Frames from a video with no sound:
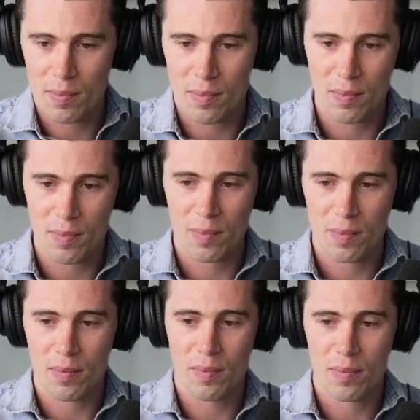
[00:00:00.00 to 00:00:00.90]

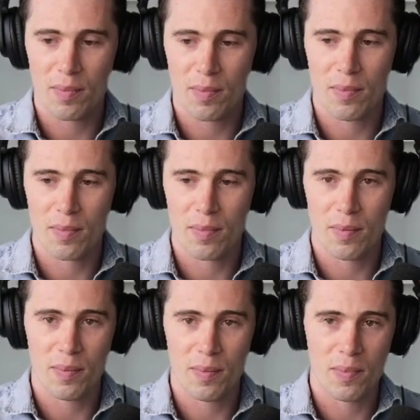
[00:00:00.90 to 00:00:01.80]

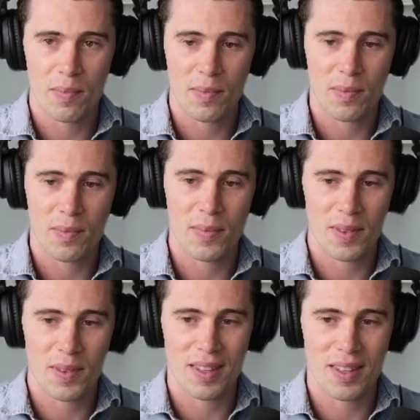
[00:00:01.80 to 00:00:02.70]

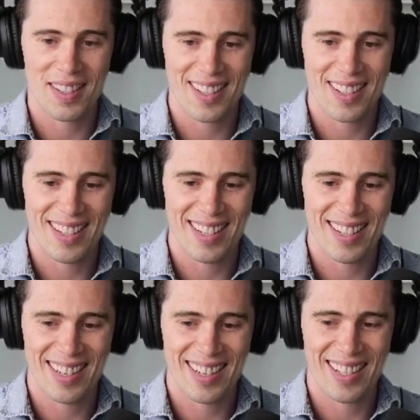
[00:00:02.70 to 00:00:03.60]

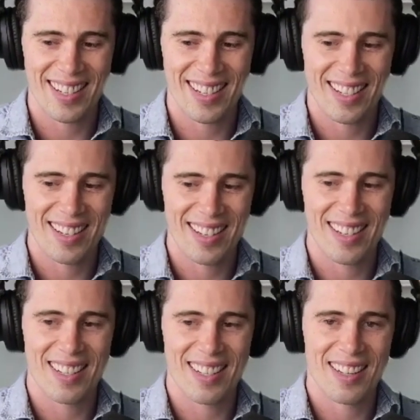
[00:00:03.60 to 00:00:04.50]

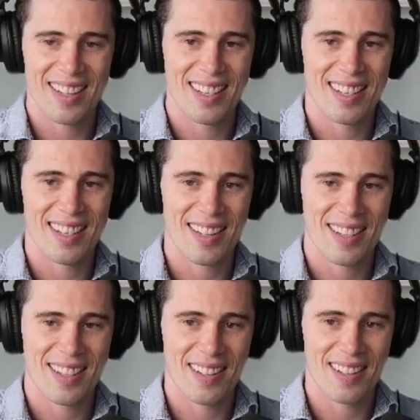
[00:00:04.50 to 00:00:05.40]

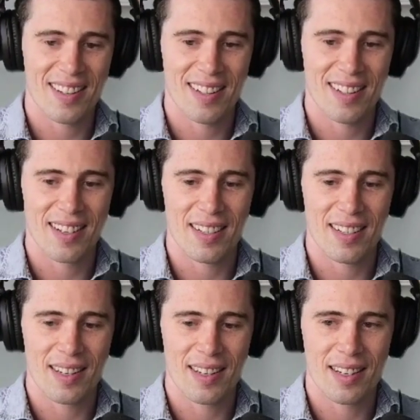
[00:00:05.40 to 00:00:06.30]

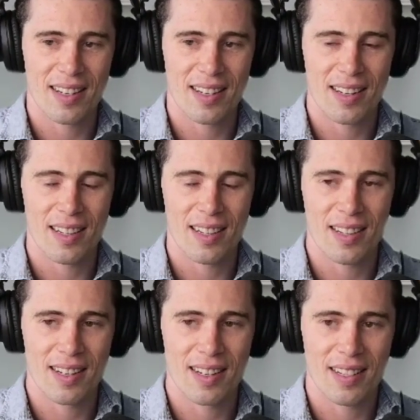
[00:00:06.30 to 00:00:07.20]

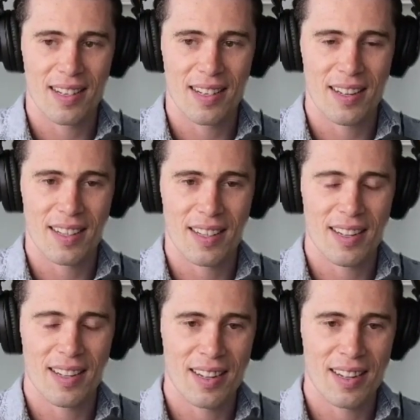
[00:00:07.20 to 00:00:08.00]
No words are spoken by the person on screen.